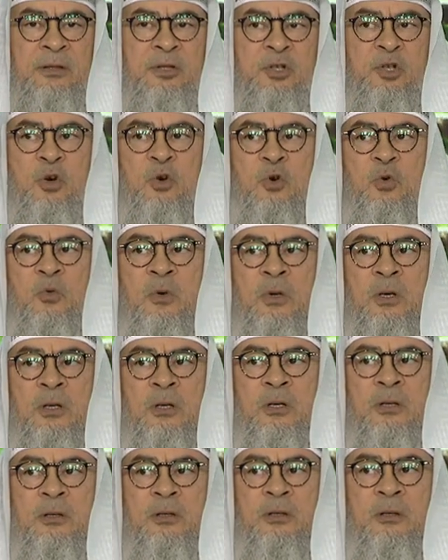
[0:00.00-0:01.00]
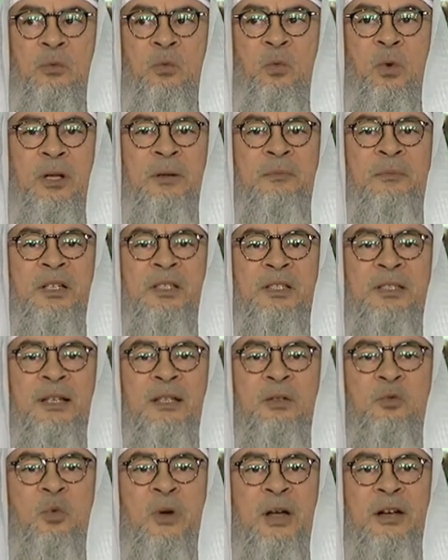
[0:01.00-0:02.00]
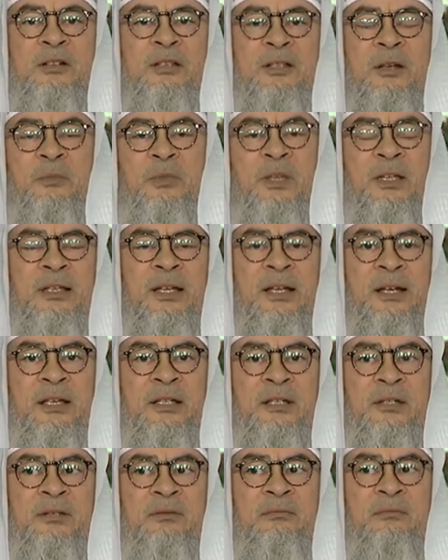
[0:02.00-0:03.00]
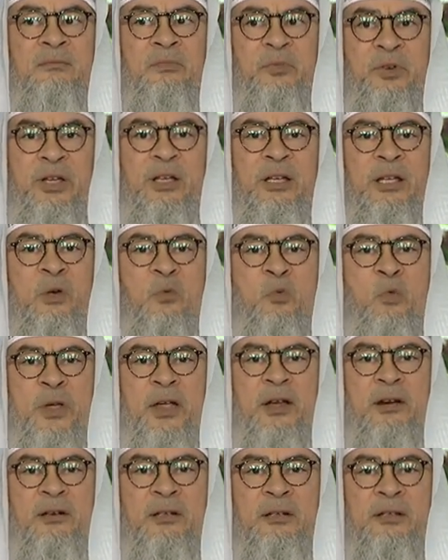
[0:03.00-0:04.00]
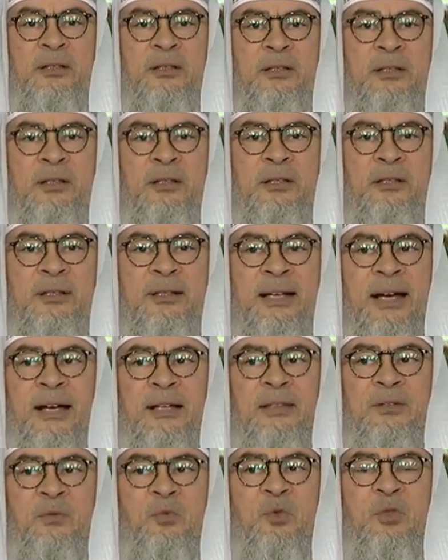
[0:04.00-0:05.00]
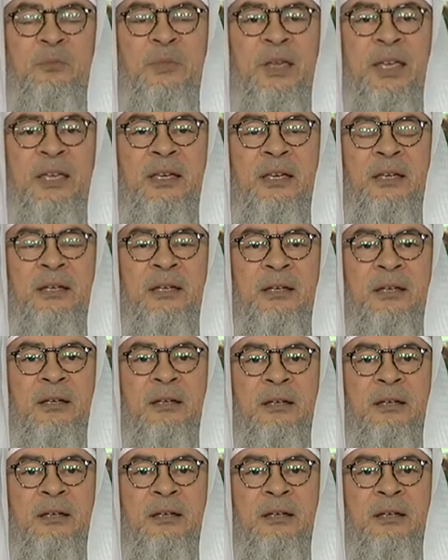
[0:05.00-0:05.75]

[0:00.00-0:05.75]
So one must not wear something that is really weird that would make